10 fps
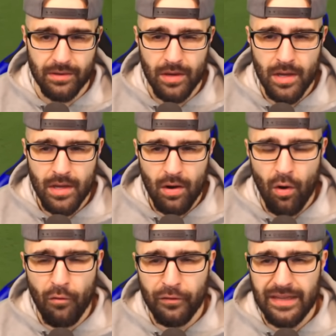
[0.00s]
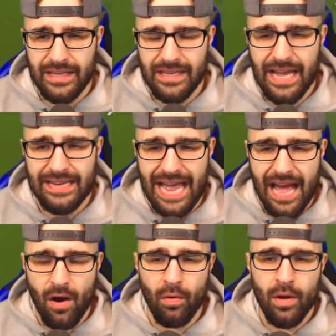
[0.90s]
So hopefully E A
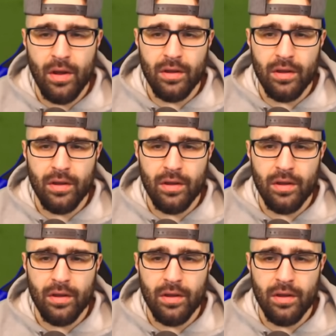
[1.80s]
now,